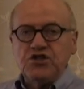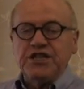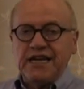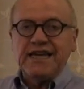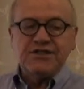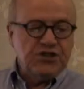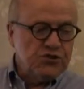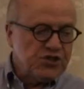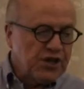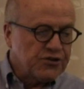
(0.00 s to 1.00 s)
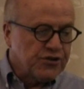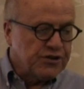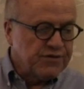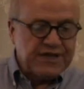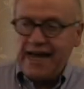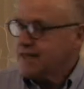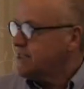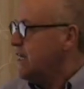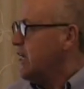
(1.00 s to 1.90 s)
she can get to use the alternative tax.